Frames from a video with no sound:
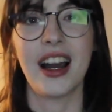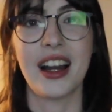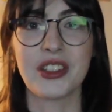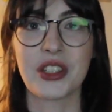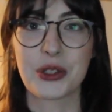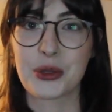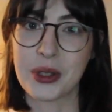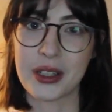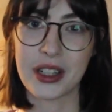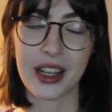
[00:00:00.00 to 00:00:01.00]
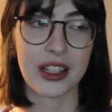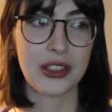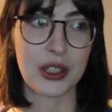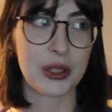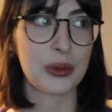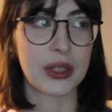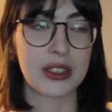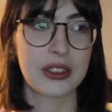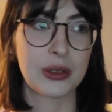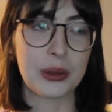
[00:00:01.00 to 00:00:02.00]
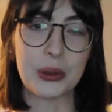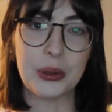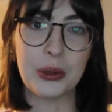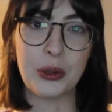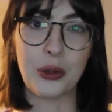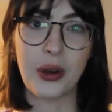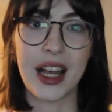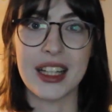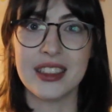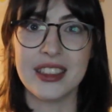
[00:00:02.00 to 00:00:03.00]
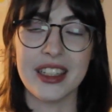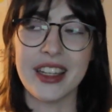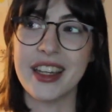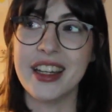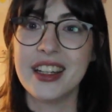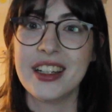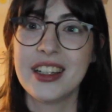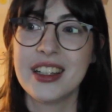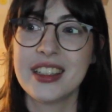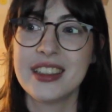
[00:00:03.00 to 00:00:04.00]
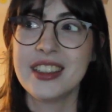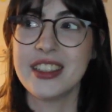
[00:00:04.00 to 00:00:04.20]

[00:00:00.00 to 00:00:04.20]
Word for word: I just want I just want to end the the